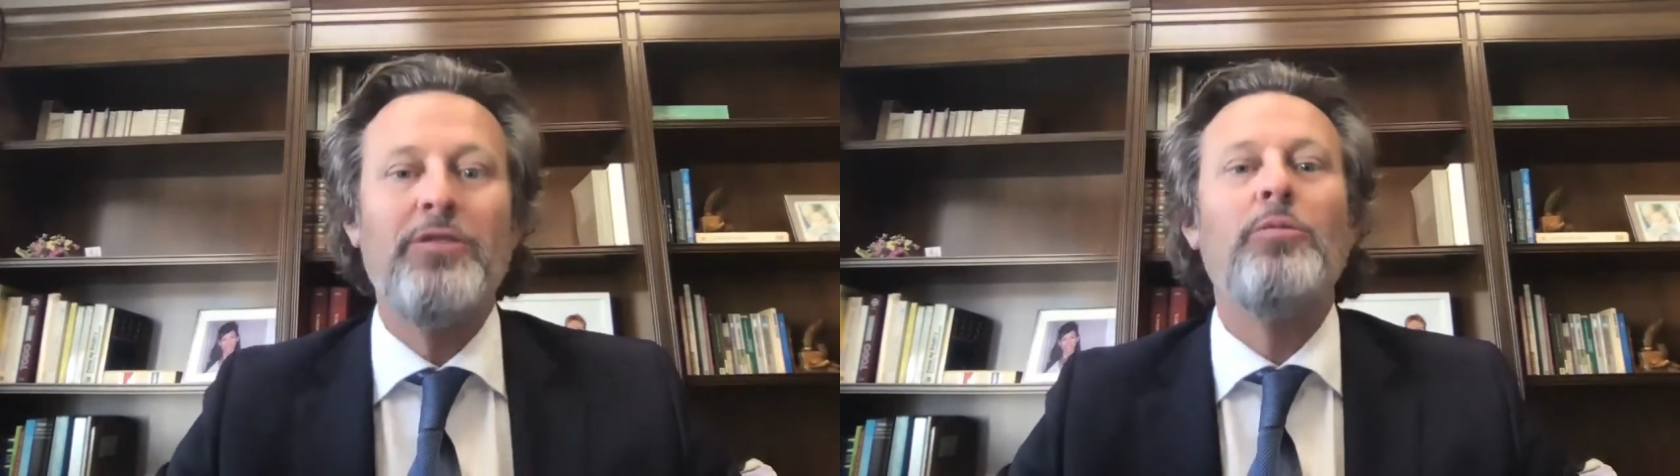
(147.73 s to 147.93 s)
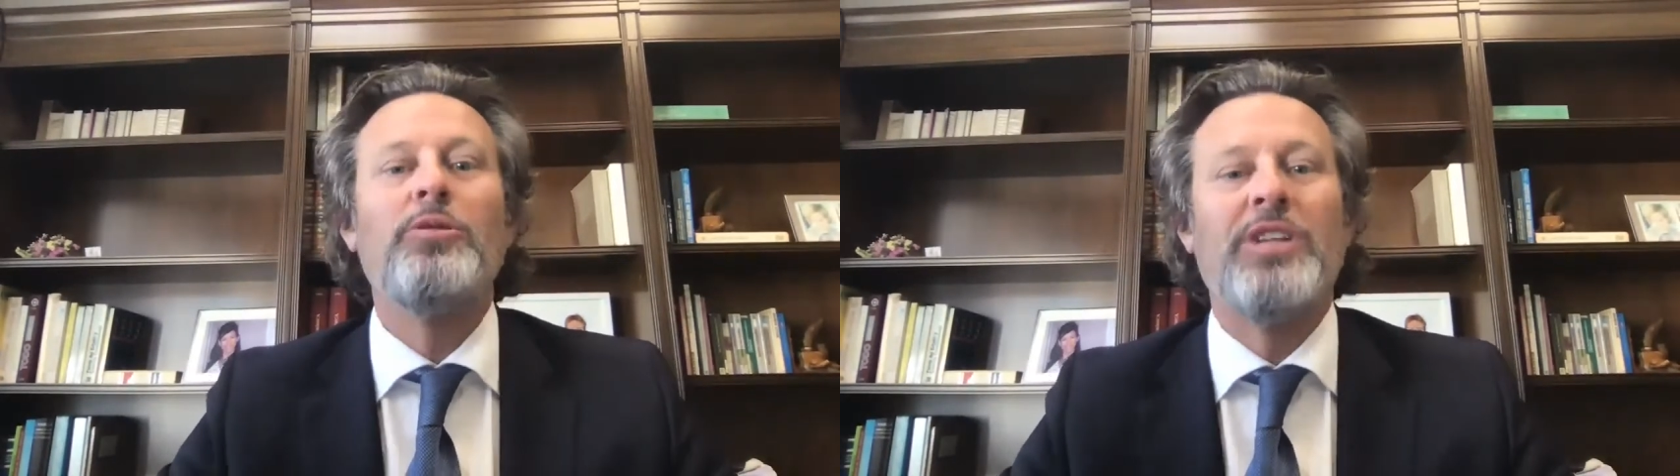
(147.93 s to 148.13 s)

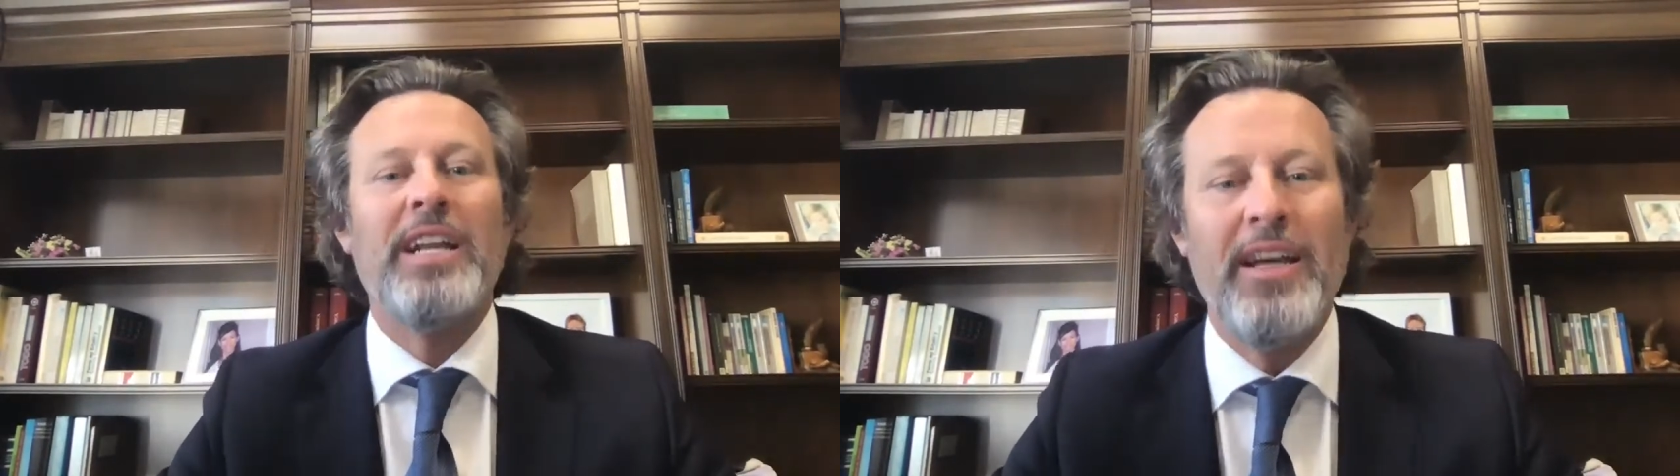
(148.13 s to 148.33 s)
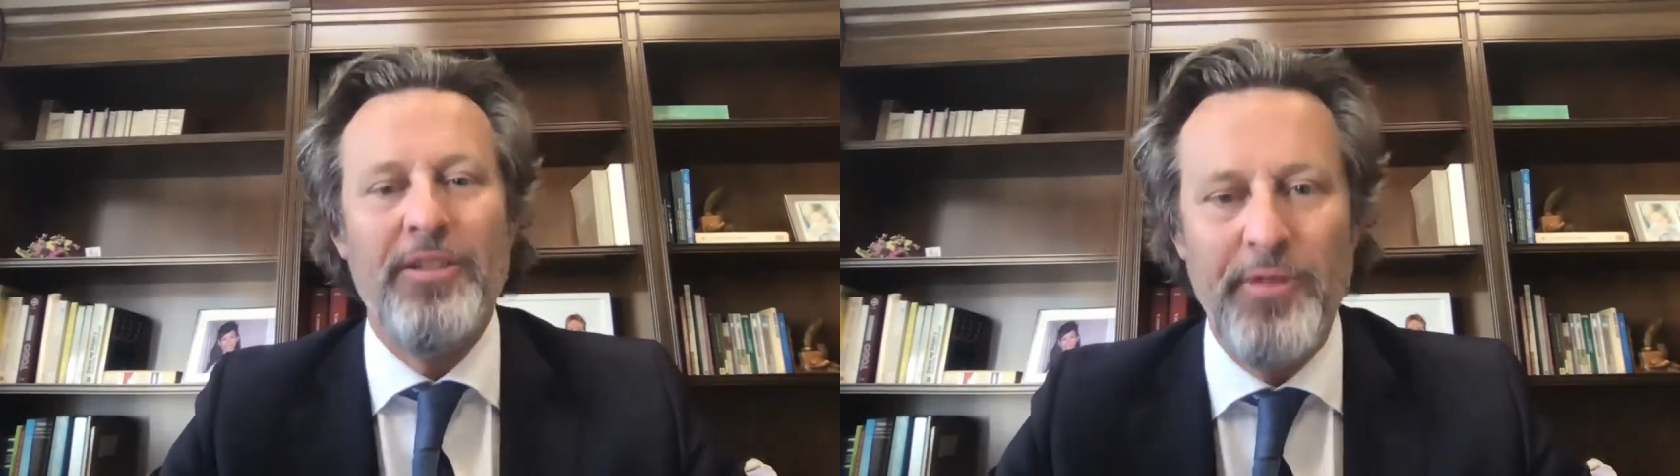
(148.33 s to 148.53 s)
almost
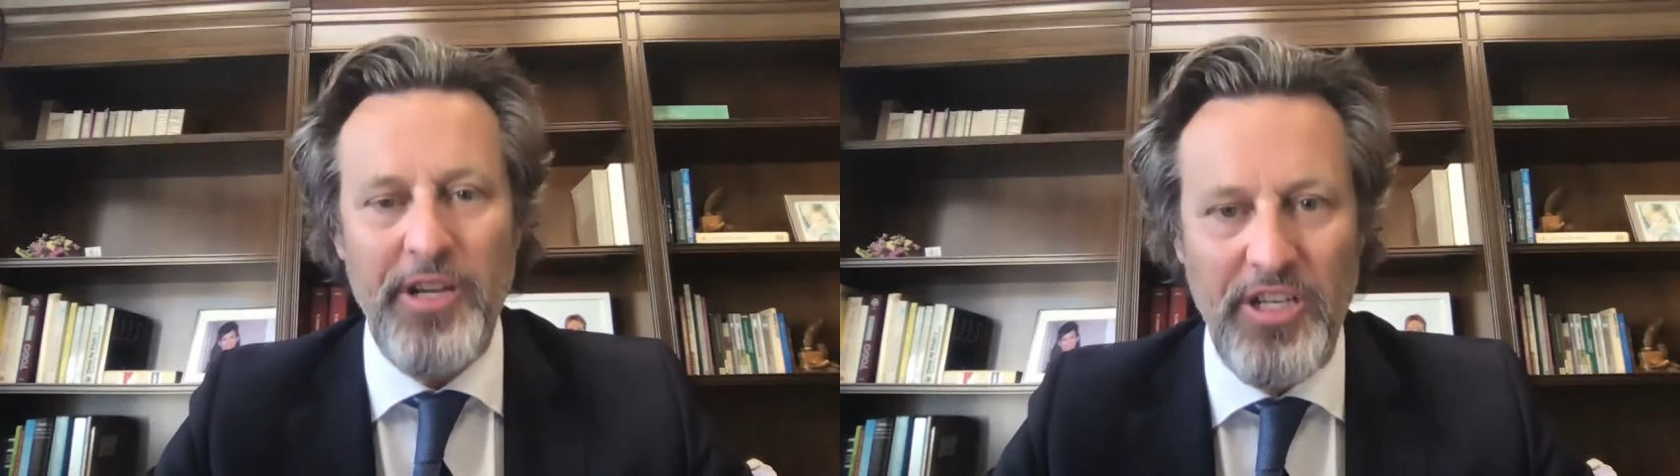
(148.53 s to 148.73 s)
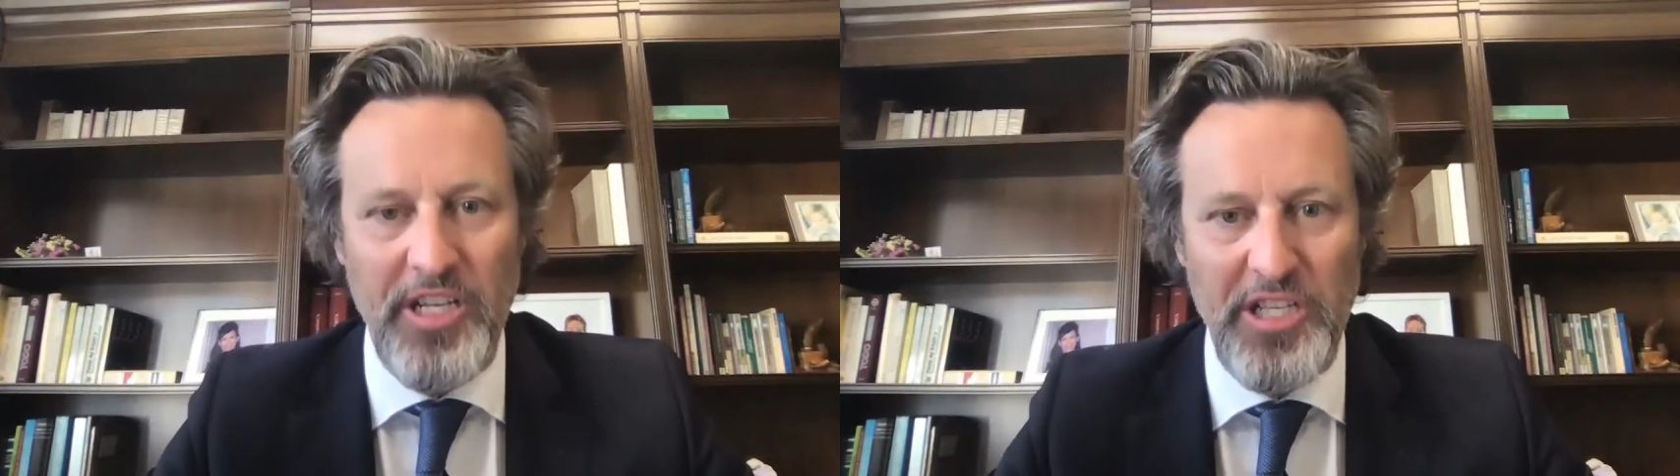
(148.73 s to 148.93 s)
any other
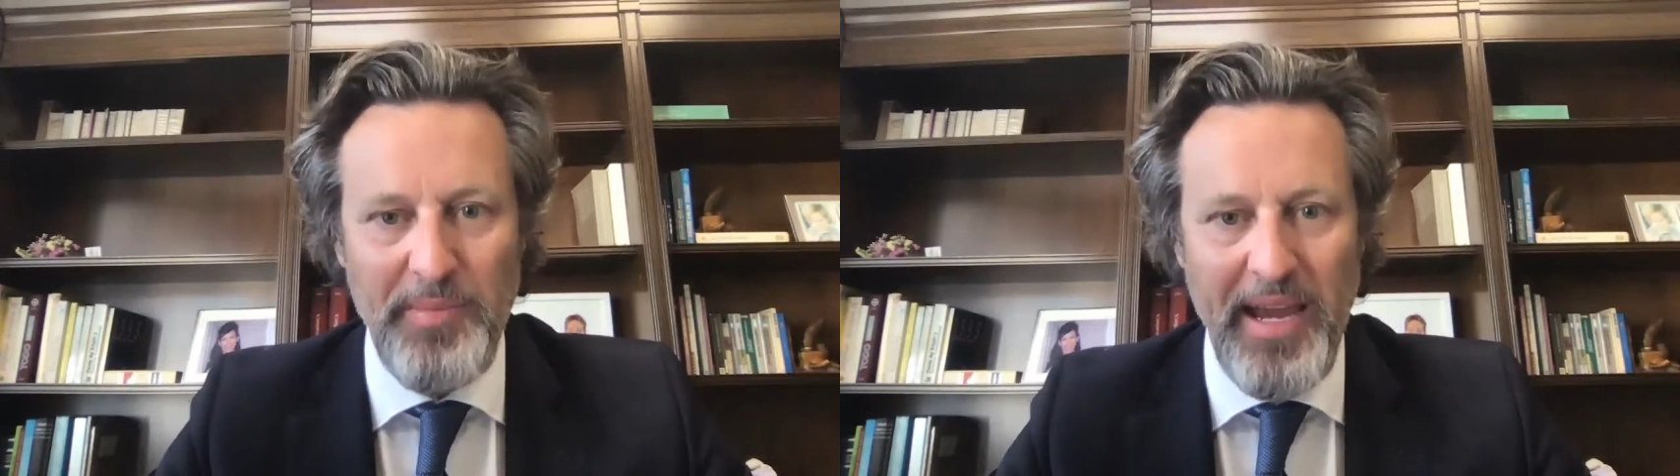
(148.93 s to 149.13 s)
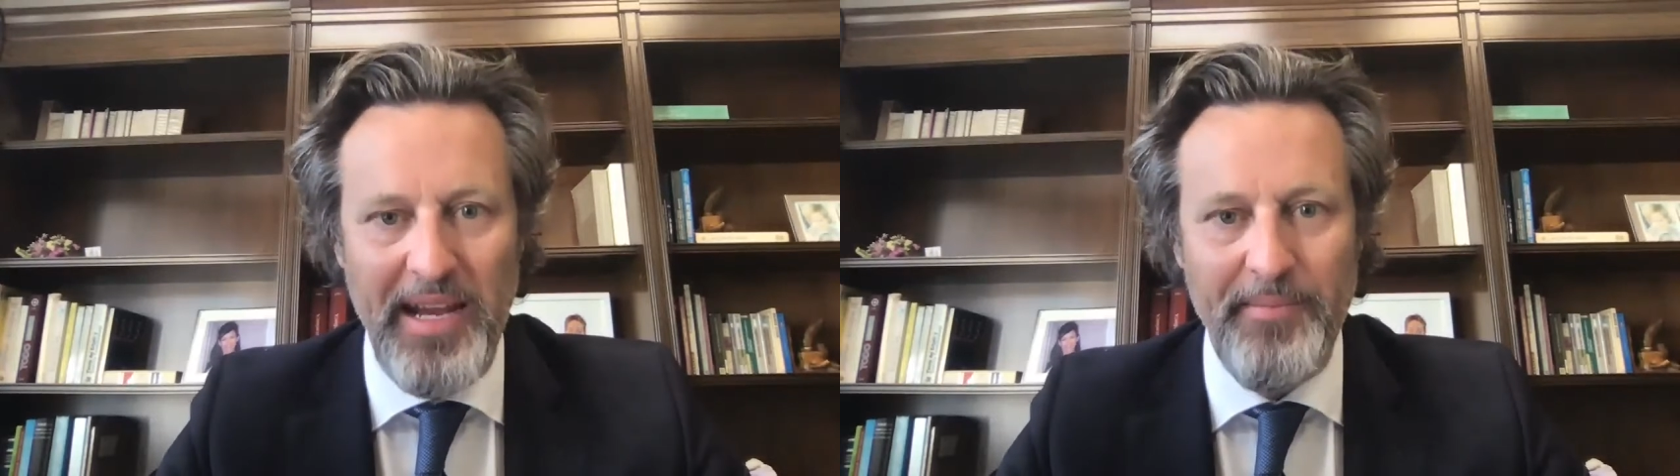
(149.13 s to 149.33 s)
region in
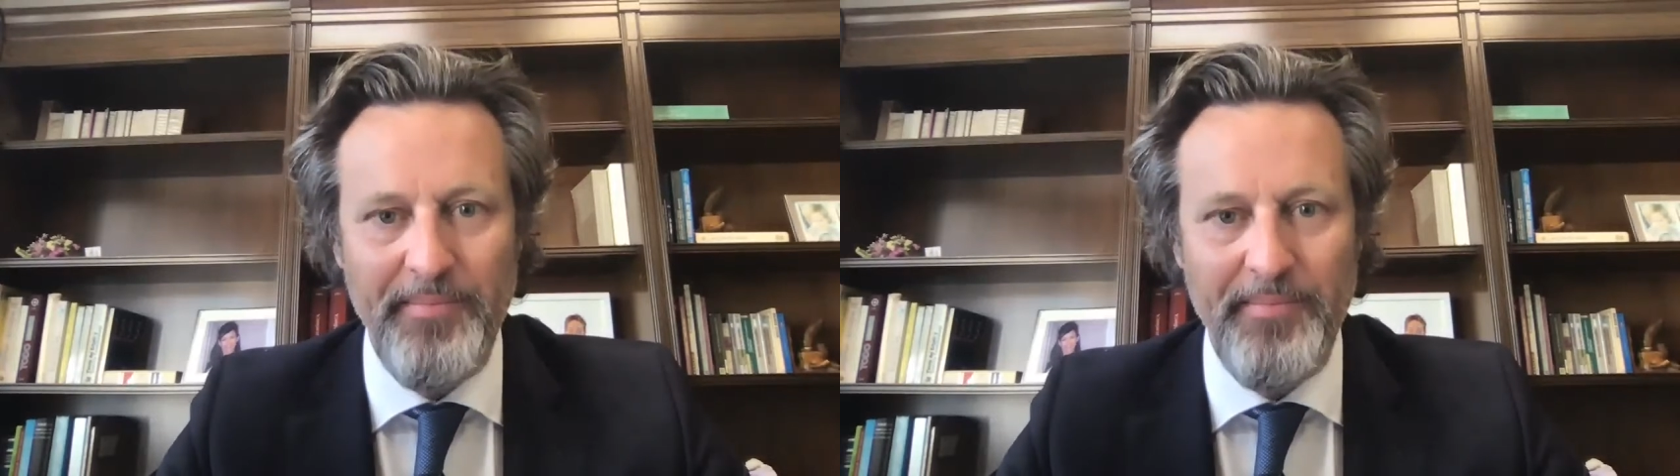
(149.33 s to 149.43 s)
Spain.